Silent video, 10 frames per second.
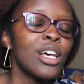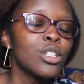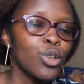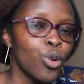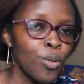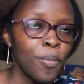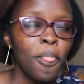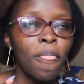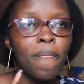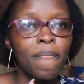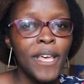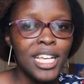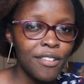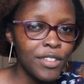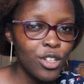So
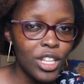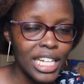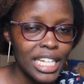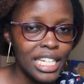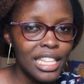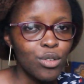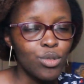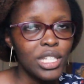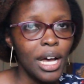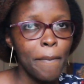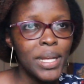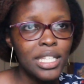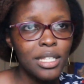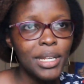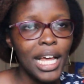there's a video that I did that was a
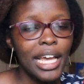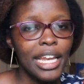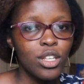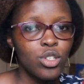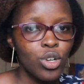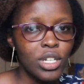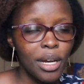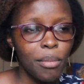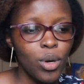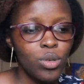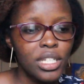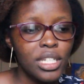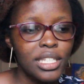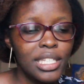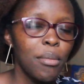bit similar, and I talked about
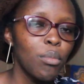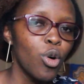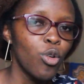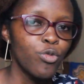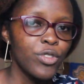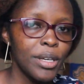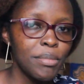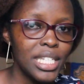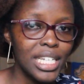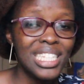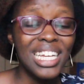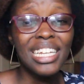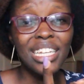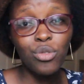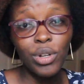some of the mistakes that I
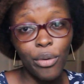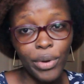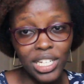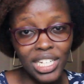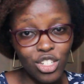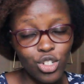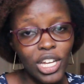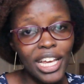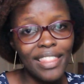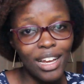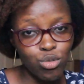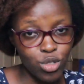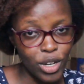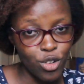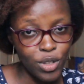did when I went natural, and that
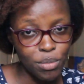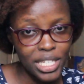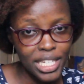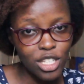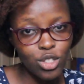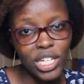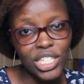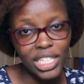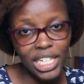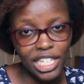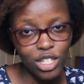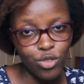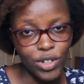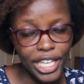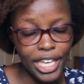was one of the mistakes, so I'll just link it
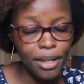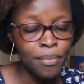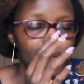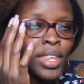over here.